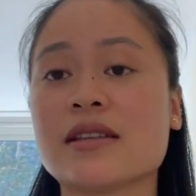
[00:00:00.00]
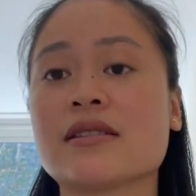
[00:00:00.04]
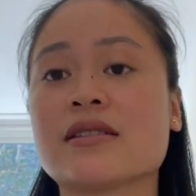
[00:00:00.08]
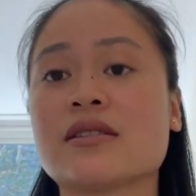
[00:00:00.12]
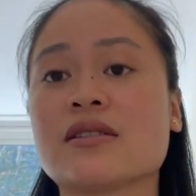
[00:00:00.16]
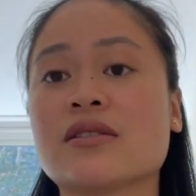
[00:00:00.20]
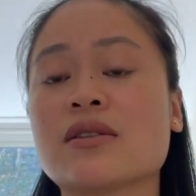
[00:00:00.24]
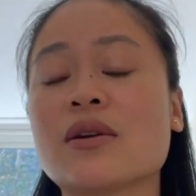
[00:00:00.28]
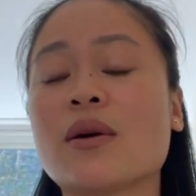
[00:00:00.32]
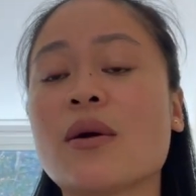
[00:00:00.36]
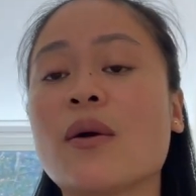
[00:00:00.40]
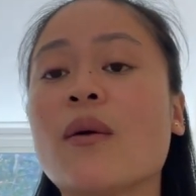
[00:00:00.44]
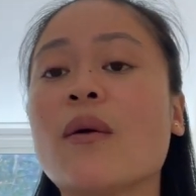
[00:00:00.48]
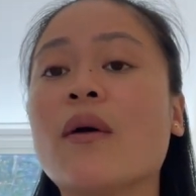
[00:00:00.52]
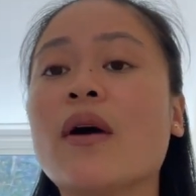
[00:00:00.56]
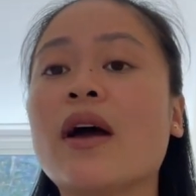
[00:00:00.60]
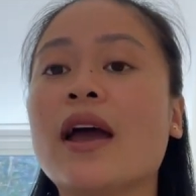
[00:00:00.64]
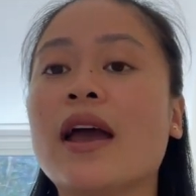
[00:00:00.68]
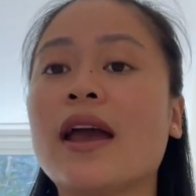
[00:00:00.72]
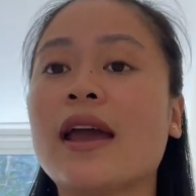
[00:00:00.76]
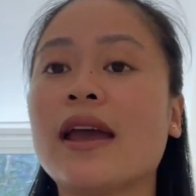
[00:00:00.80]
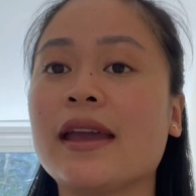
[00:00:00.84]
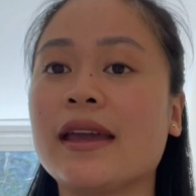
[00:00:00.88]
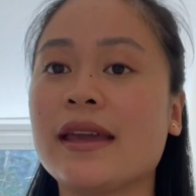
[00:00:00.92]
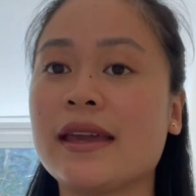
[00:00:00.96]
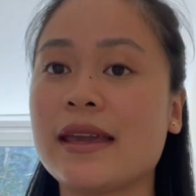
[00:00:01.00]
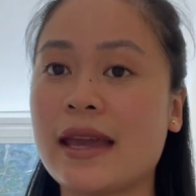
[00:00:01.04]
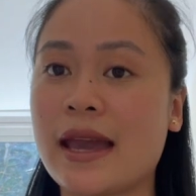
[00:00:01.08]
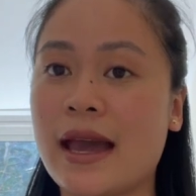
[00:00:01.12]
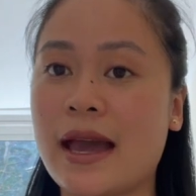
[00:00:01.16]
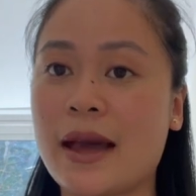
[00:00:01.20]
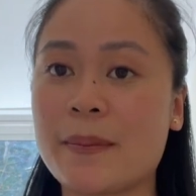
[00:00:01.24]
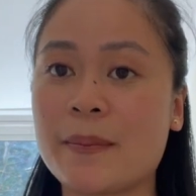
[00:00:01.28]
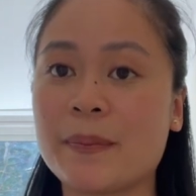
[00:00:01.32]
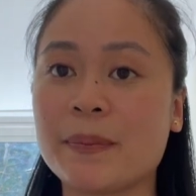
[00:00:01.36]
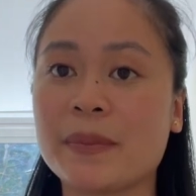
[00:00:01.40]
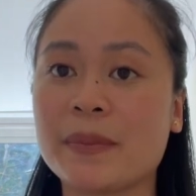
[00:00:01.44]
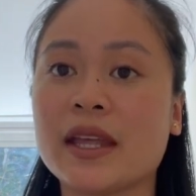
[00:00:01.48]
So yeah,
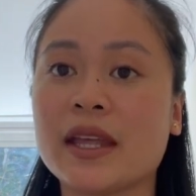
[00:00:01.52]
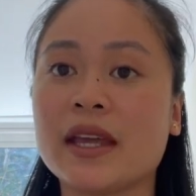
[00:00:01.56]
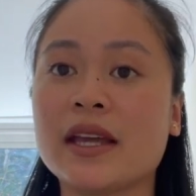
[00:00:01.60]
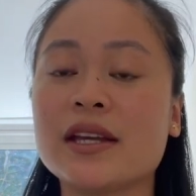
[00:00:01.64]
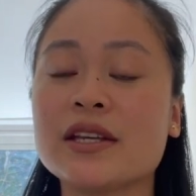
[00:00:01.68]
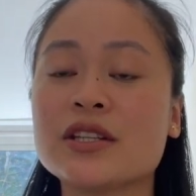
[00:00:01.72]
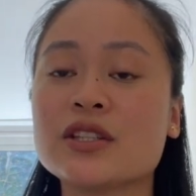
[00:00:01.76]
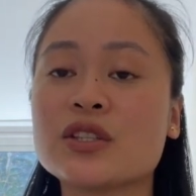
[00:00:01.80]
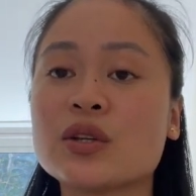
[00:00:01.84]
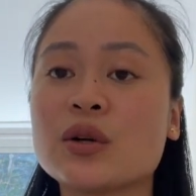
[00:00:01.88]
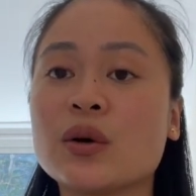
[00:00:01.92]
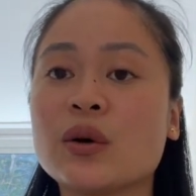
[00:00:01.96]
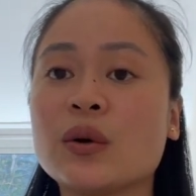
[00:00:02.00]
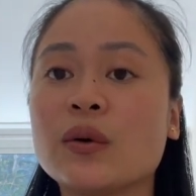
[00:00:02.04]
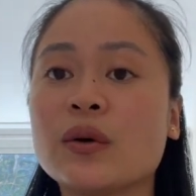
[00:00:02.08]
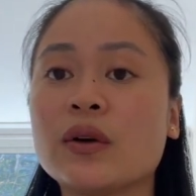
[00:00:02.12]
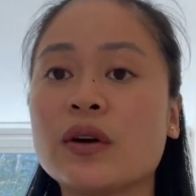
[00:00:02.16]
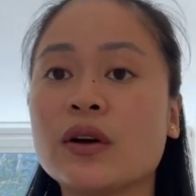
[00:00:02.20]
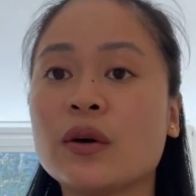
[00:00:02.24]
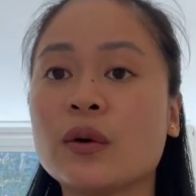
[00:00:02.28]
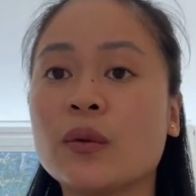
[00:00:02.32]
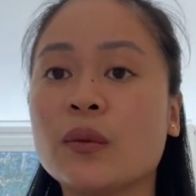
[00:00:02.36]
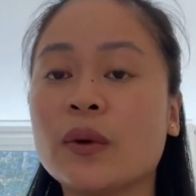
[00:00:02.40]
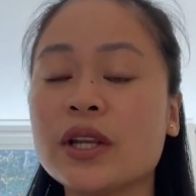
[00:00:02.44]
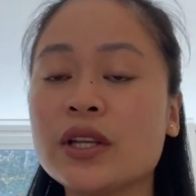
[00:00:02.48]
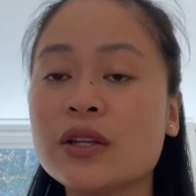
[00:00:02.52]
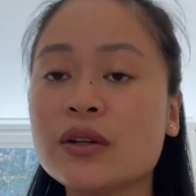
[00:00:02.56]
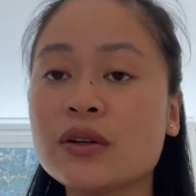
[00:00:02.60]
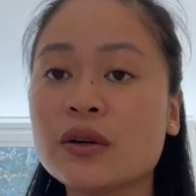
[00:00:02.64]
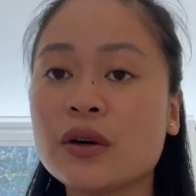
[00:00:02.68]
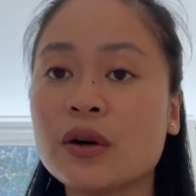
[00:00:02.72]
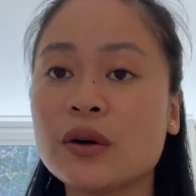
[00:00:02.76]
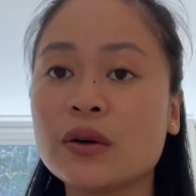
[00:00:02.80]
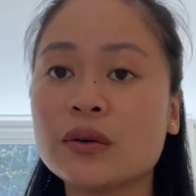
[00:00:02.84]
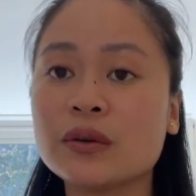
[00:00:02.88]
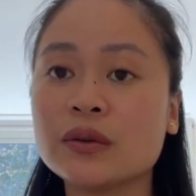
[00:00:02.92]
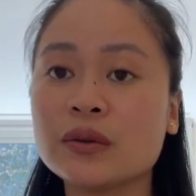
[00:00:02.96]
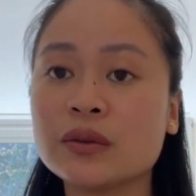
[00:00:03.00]
so when you
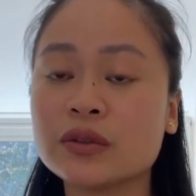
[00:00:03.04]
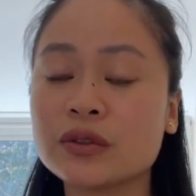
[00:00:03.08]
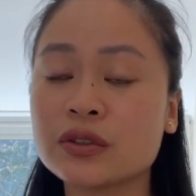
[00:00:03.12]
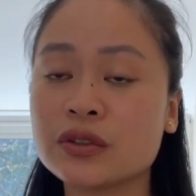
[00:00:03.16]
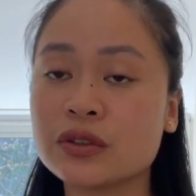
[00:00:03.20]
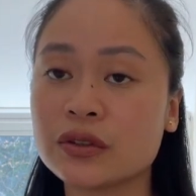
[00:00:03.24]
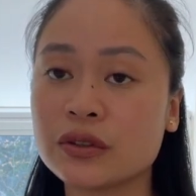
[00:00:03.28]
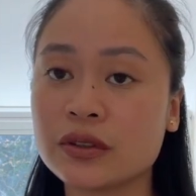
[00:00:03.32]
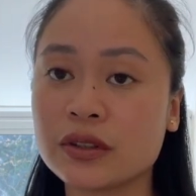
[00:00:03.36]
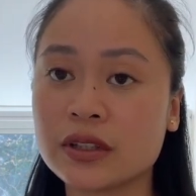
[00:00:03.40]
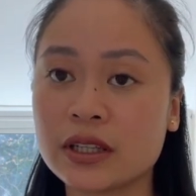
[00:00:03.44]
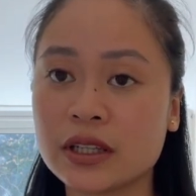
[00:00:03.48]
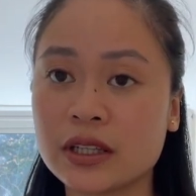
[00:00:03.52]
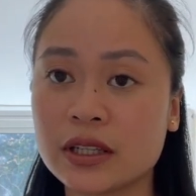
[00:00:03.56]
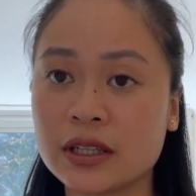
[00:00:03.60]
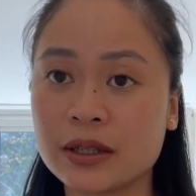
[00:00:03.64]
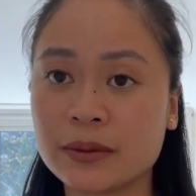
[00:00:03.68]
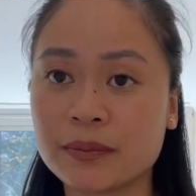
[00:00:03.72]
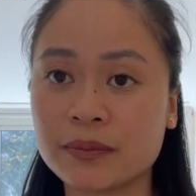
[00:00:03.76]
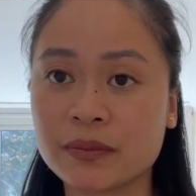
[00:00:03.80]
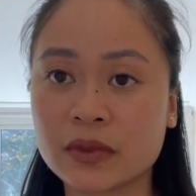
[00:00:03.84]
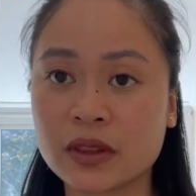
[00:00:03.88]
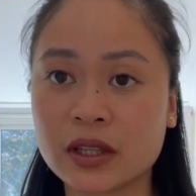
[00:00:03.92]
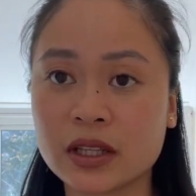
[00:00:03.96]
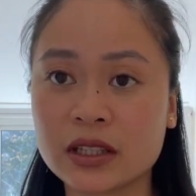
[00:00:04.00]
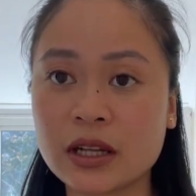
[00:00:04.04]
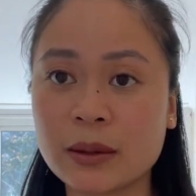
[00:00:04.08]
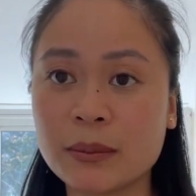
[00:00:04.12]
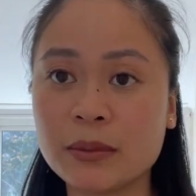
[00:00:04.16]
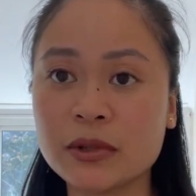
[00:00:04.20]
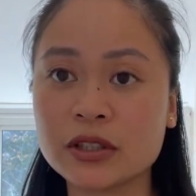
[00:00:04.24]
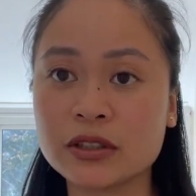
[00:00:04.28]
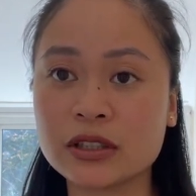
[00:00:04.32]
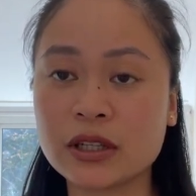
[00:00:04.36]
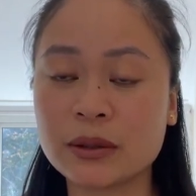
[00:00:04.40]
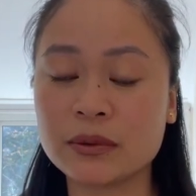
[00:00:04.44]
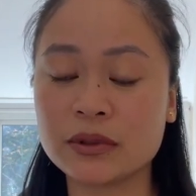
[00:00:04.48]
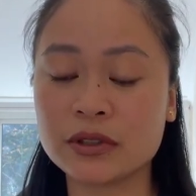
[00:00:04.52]
go to the
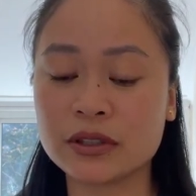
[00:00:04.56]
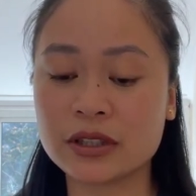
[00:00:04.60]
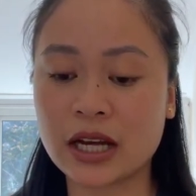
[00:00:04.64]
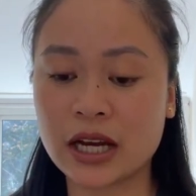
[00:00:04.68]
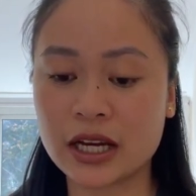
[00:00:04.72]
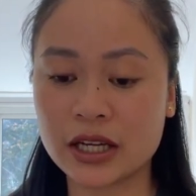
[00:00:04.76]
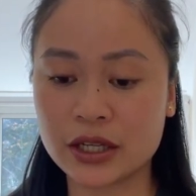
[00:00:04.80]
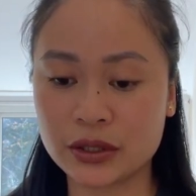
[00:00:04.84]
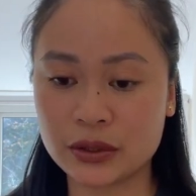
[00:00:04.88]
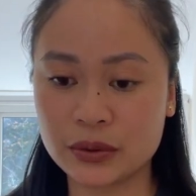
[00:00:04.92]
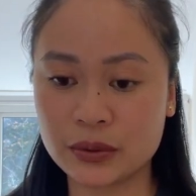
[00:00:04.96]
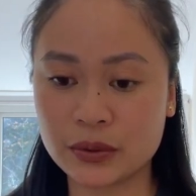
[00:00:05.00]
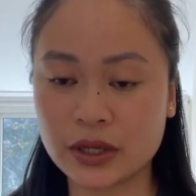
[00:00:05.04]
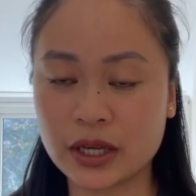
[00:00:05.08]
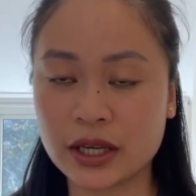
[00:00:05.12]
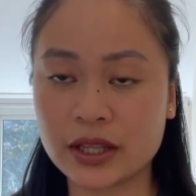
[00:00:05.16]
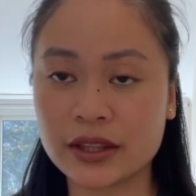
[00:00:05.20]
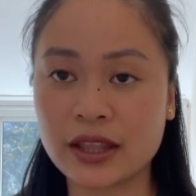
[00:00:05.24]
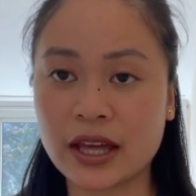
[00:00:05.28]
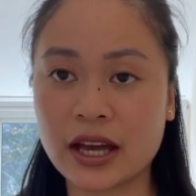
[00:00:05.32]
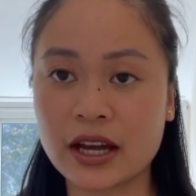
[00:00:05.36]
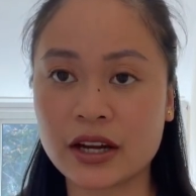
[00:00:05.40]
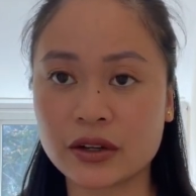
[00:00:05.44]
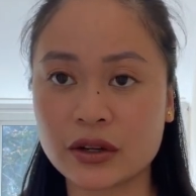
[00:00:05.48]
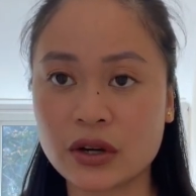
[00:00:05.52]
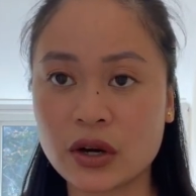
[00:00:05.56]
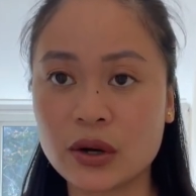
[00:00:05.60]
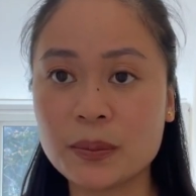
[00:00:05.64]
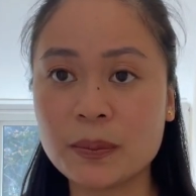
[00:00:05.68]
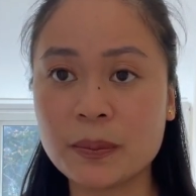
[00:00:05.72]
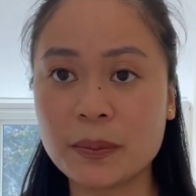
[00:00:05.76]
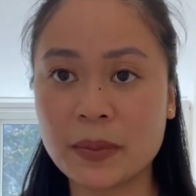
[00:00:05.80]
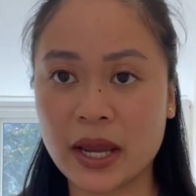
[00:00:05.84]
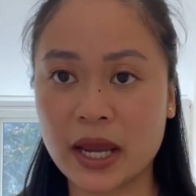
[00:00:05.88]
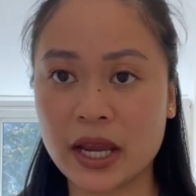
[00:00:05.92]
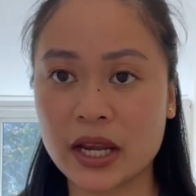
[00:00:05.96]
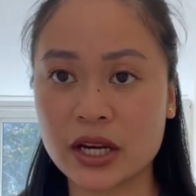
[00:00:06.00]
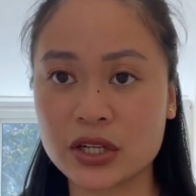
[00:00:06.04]
www.uk.gov
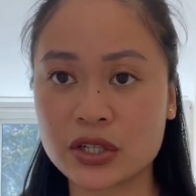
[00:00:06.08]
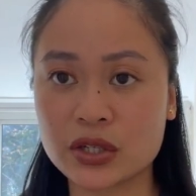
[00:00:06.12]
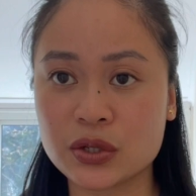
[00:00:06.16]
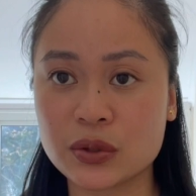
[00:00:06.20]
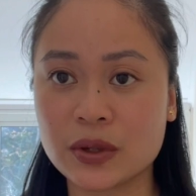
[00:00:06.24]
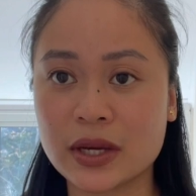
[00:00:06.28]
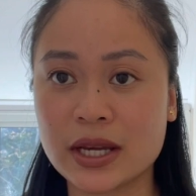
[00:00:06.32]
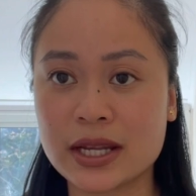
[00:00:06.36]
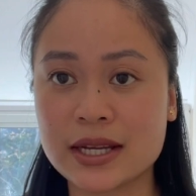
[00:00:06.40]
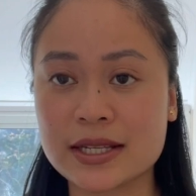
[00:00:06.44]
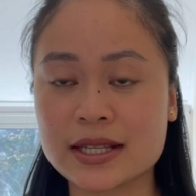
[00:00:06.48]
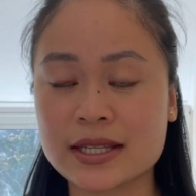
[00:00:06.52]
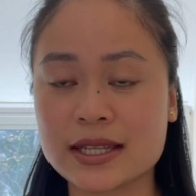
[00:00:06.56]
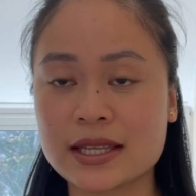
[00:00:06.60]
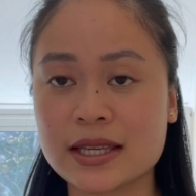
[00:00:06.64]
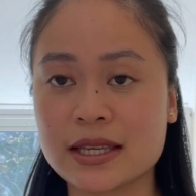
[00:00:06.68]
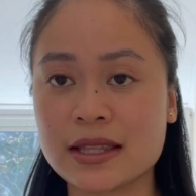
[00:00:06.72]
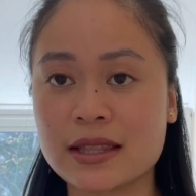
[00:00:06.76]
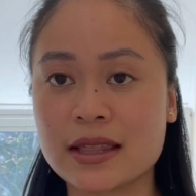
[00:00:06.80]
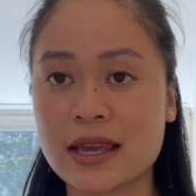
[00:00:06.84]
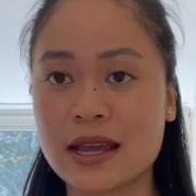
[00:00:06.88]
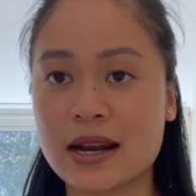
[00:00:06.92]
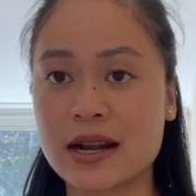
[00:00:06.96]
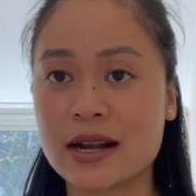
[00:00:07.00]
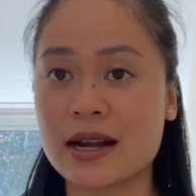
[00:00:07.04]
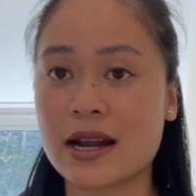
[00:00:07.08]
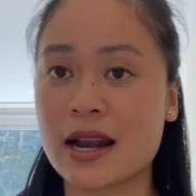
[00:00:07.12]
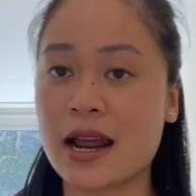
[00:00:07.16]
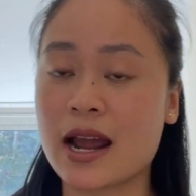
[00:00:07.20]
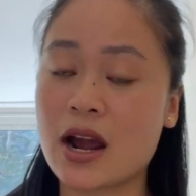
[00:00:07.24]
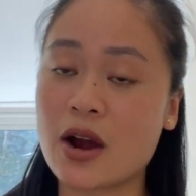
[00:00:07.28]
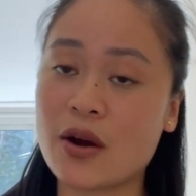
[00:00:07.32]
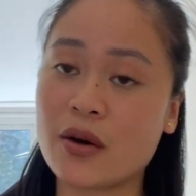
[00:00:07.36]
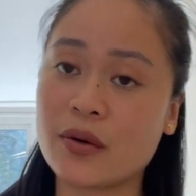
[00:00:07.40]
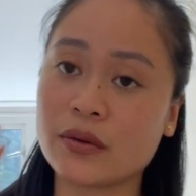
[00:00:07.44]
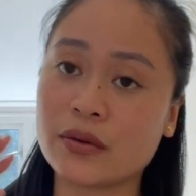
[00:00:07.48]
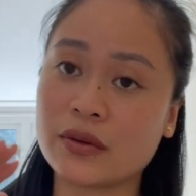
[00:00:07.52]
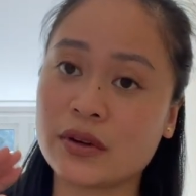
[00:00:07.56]
page, you can see there
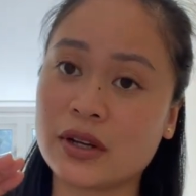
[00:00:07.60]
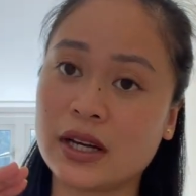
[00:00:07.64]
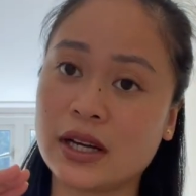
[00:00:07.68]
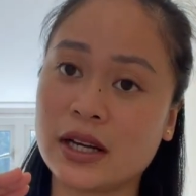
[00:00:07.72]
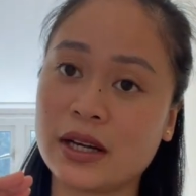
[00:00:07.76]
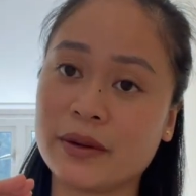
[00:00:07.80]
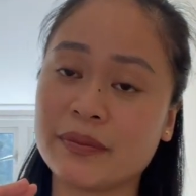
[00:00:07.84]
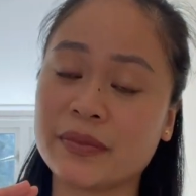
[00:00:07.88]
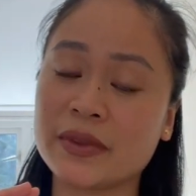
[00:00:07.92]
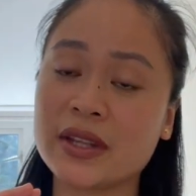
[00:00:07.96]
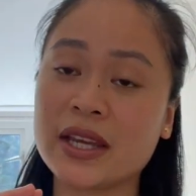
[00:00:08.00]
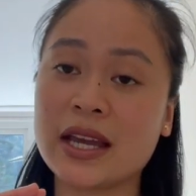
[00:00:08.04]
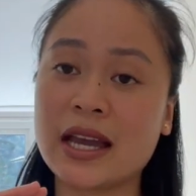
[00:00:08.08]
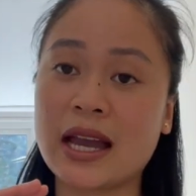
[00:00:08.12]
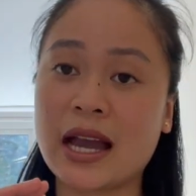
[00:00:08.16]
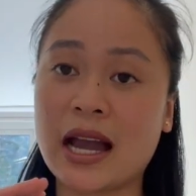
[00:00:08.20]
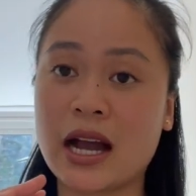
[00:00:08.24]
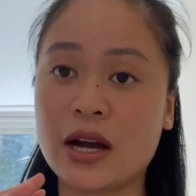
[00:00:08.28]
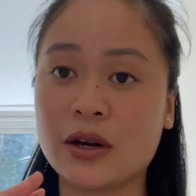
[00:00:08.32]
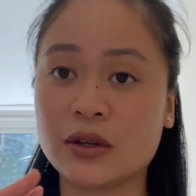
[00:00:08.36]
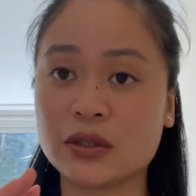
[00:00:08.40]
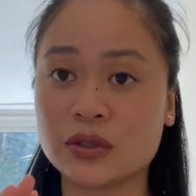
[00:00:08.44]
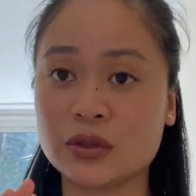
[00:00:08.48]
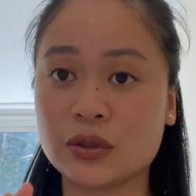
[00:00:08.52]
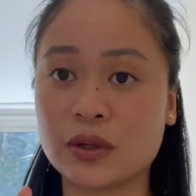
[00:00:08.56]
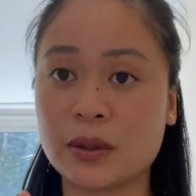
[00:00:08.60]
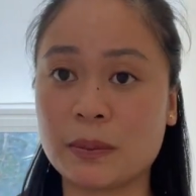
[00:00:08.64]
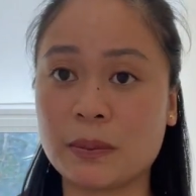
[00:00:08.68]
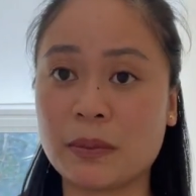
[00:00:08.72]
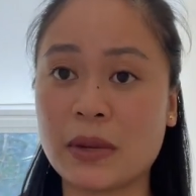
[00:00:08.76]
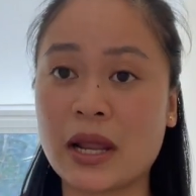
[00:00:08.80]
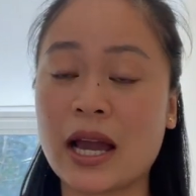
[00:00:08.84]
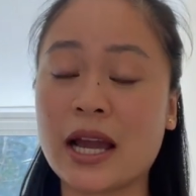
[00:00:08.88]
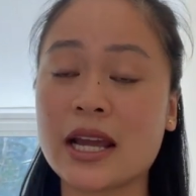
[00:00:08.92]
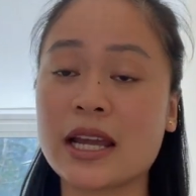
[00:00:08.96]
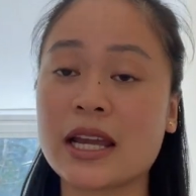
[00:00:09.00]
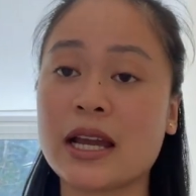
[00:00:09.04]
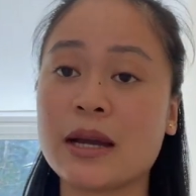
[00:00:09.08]
now how to apply.